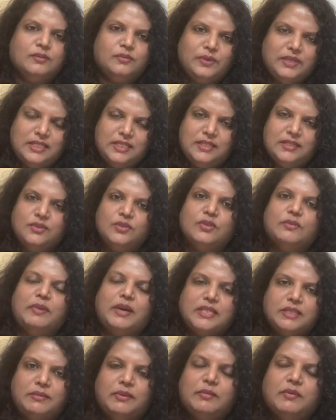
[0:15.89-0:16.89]
questions or
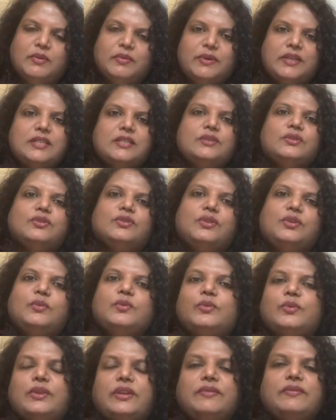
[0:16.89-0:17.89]
past paper questions, or you
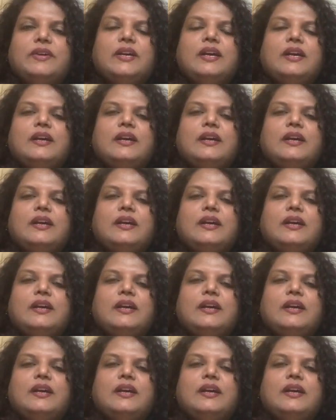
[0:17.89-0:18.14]
would have